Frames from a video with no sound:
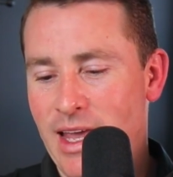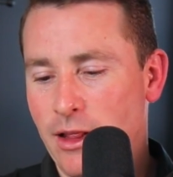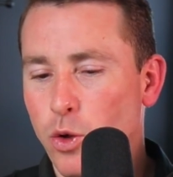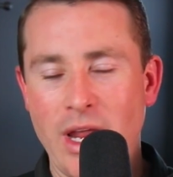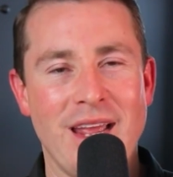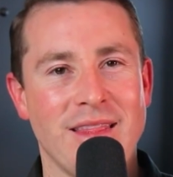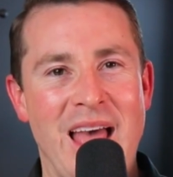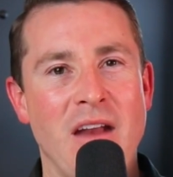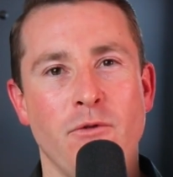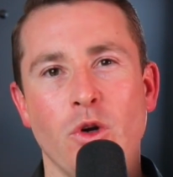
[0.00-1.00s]
looking at
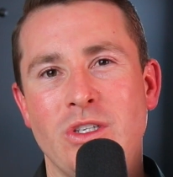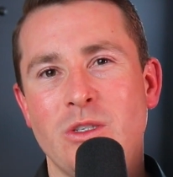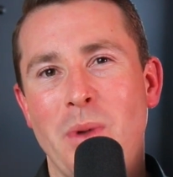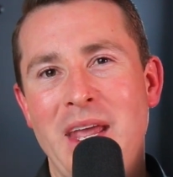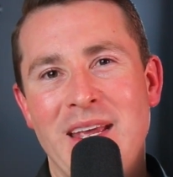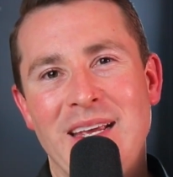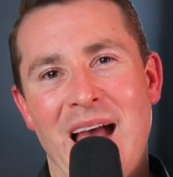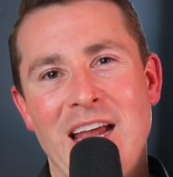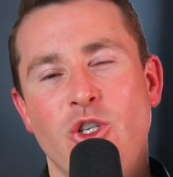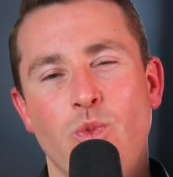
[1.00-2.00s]
that versus being
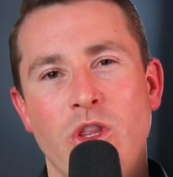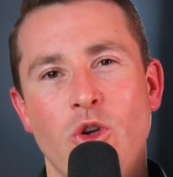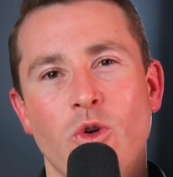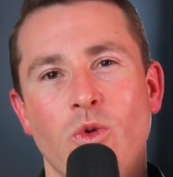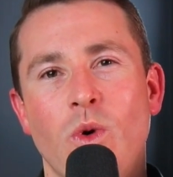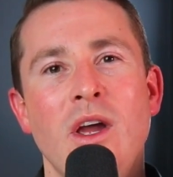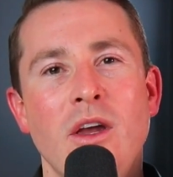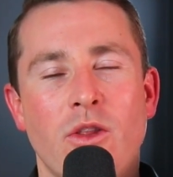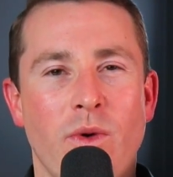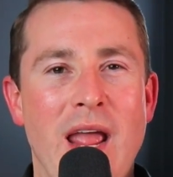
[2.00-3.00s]
engaged with you.
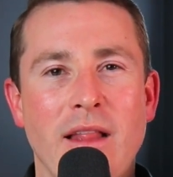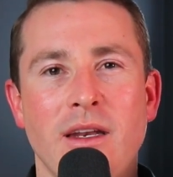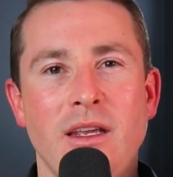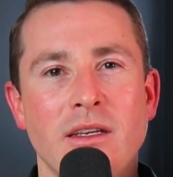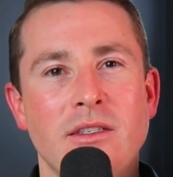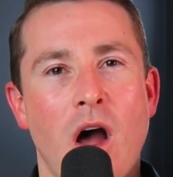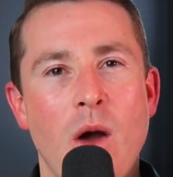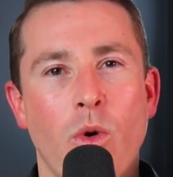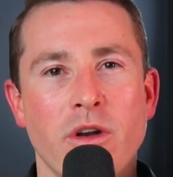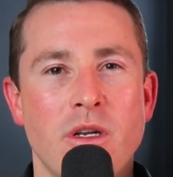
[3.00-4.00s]
The reality is I
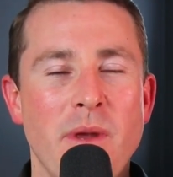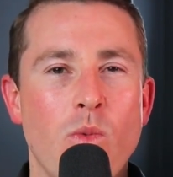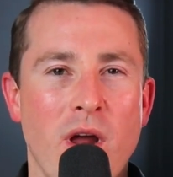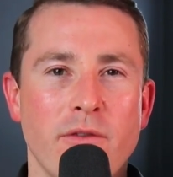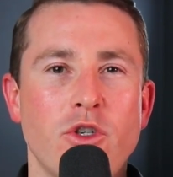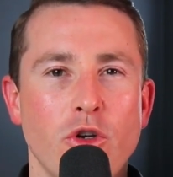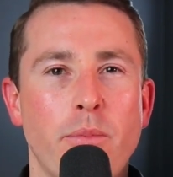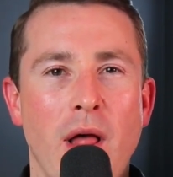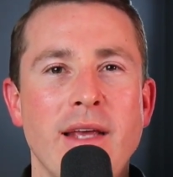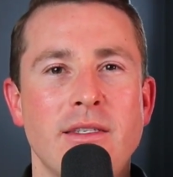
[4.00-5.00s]
wanted to be one of two
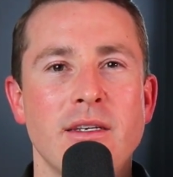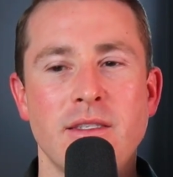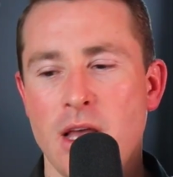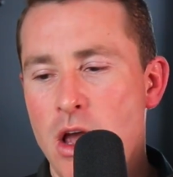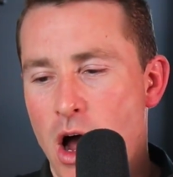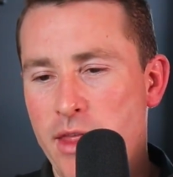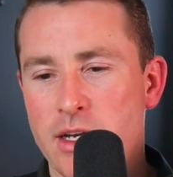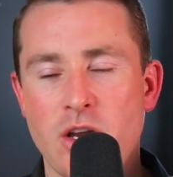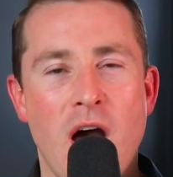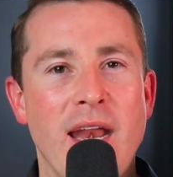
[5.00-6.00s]
places, either
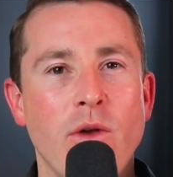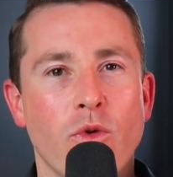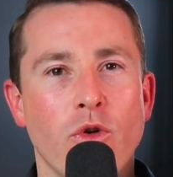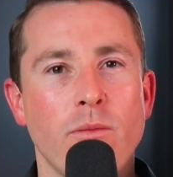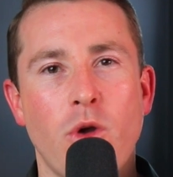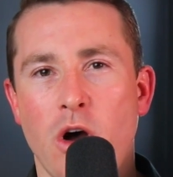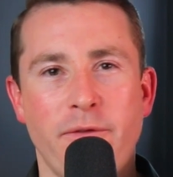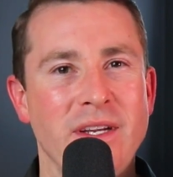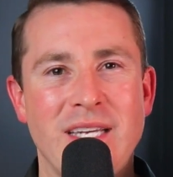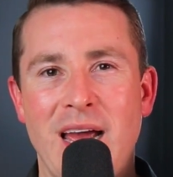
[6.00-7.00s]
dining room
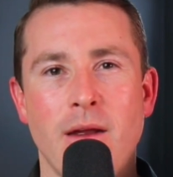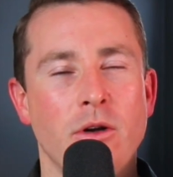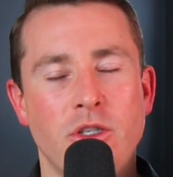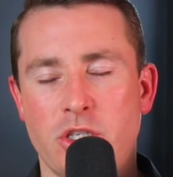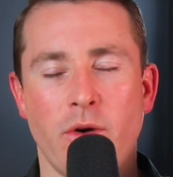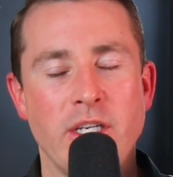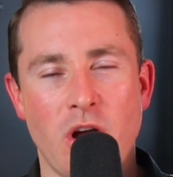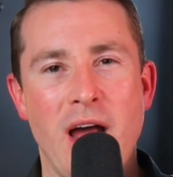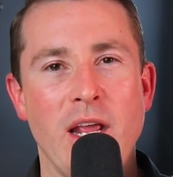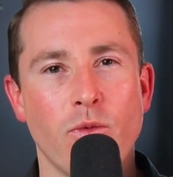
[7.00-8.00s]

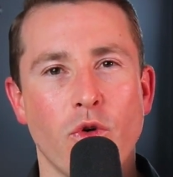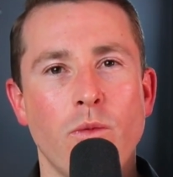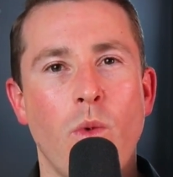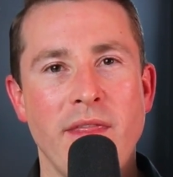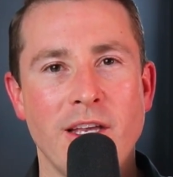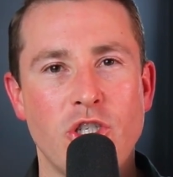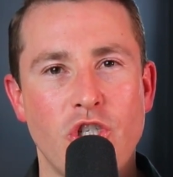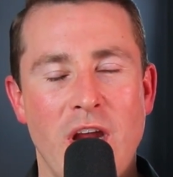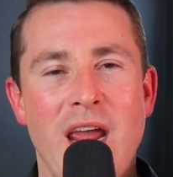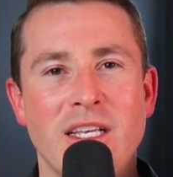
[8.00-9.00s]
where there's
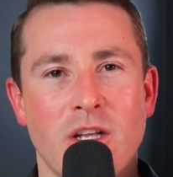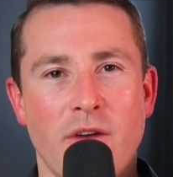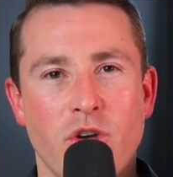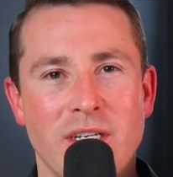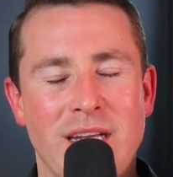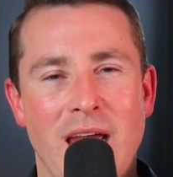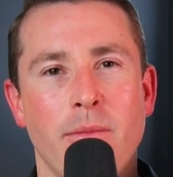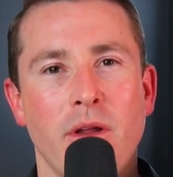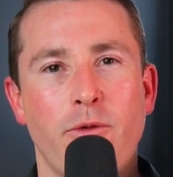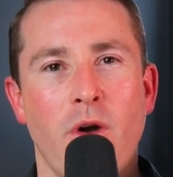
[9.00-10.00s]
chairs and I've got a
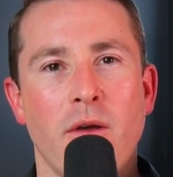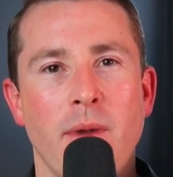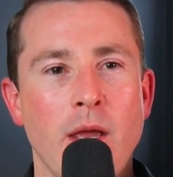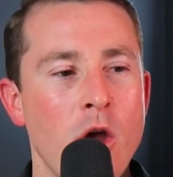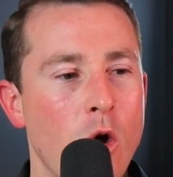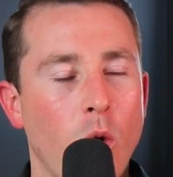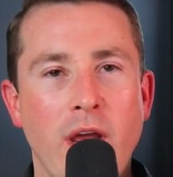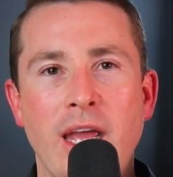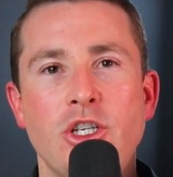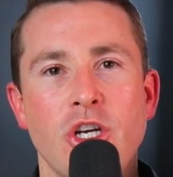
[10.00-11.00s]
table in front of me, or
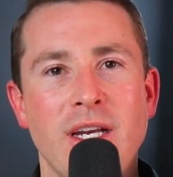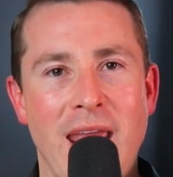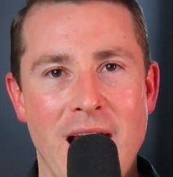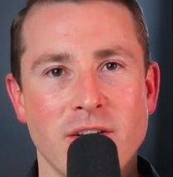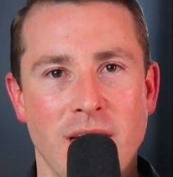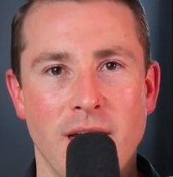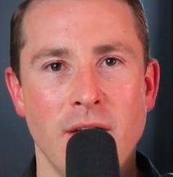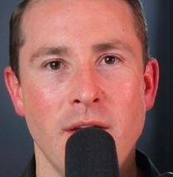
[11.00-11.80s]
kitchen counter.